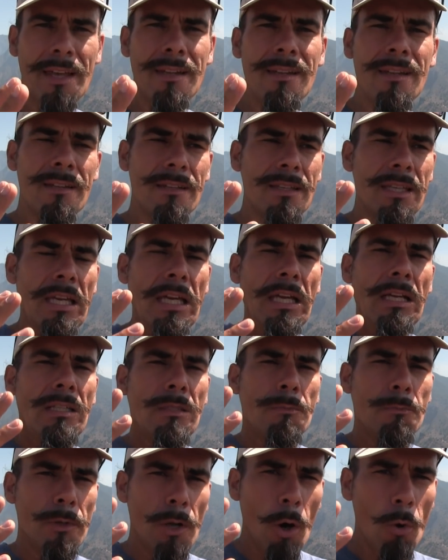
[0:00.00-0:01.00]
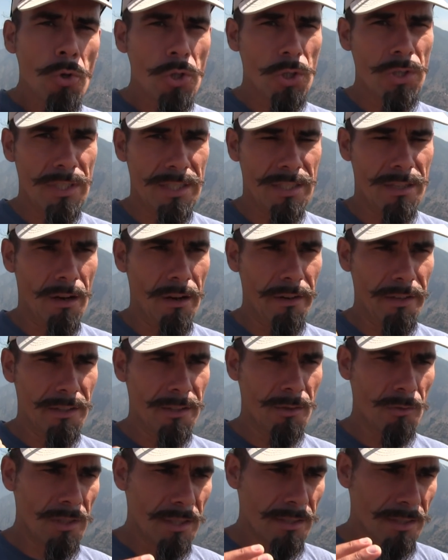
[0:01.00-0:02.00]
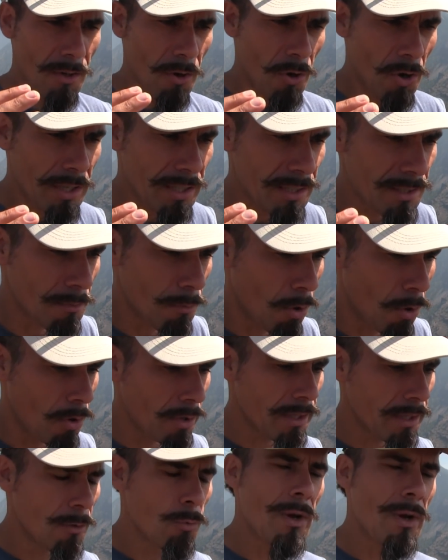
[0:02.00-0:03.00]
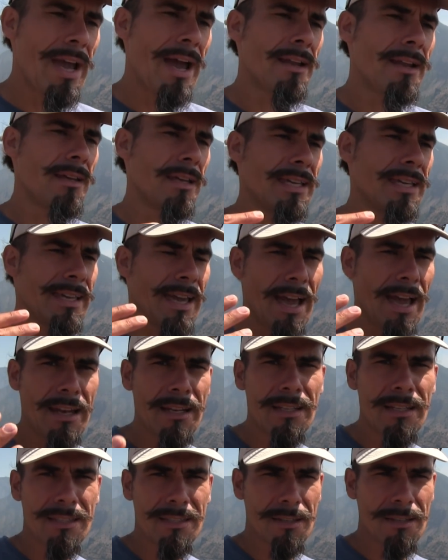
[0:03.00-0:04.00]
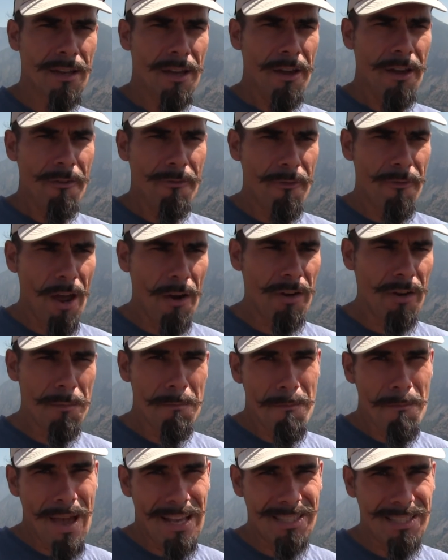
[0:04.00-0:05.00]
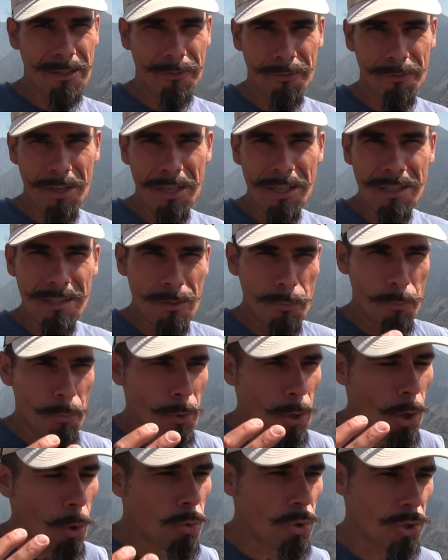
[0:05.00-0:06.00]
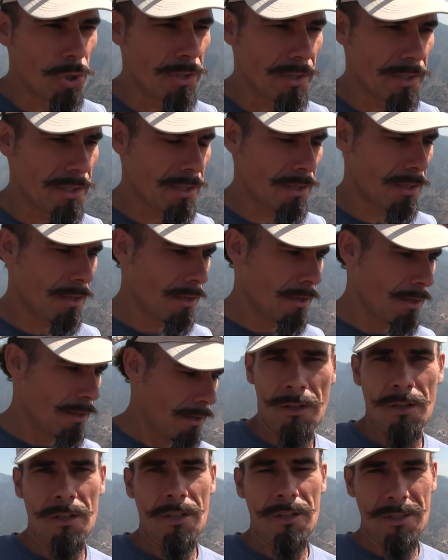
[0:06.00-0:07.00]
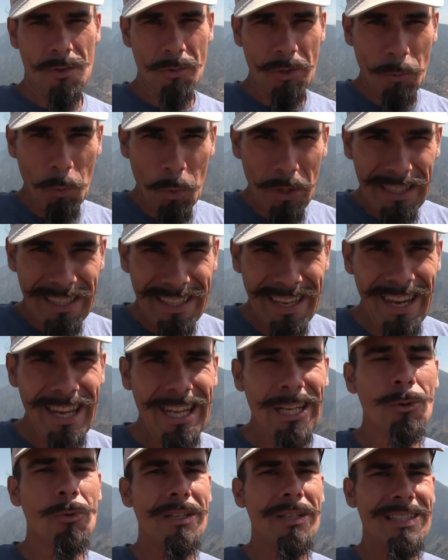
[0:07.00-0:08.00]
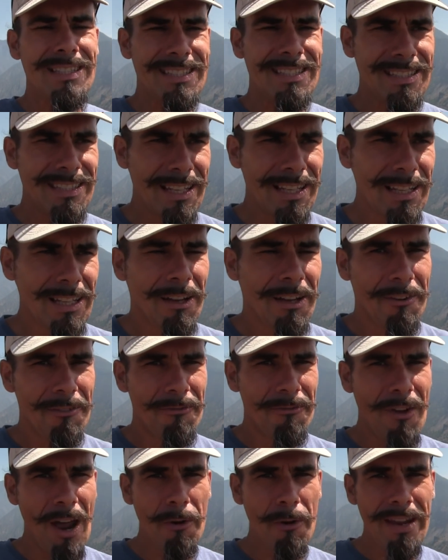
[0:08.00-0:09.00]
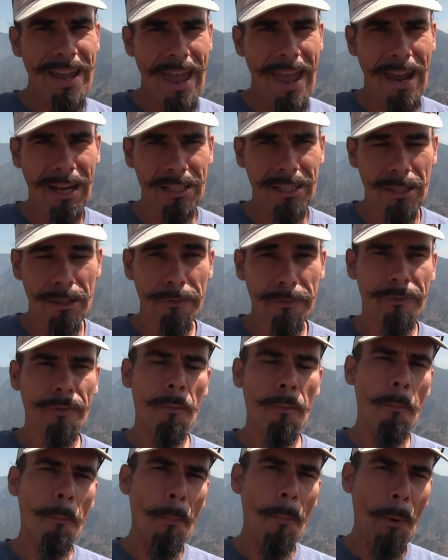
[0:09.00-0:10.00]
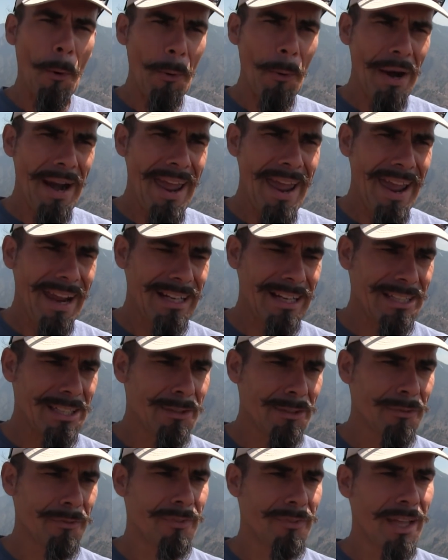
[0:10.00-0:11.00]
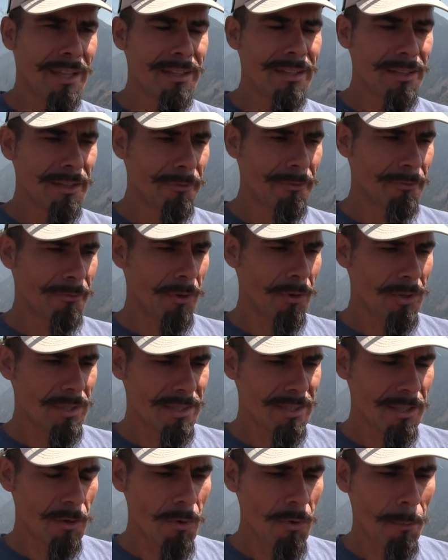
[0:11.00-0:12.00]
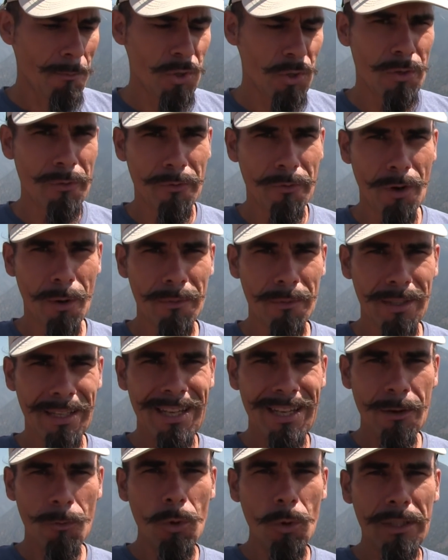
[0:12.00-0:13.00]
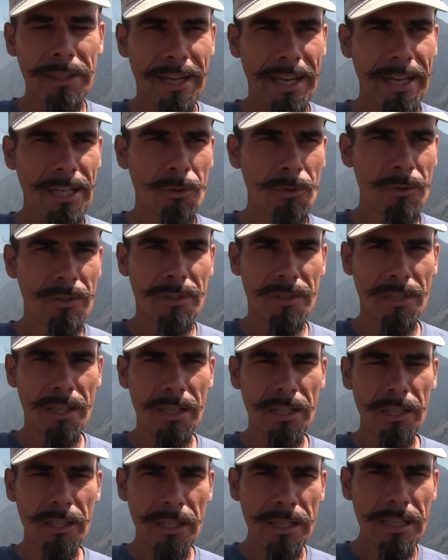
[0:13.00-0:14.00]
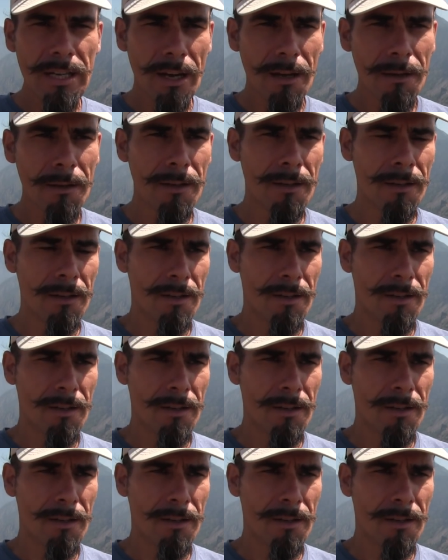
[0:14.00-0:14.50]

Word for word: then the explosion started. So this early this morning, we had again this very massive explosions. So the volcano is still very active, more active than the first eruption from the volcano Teneguia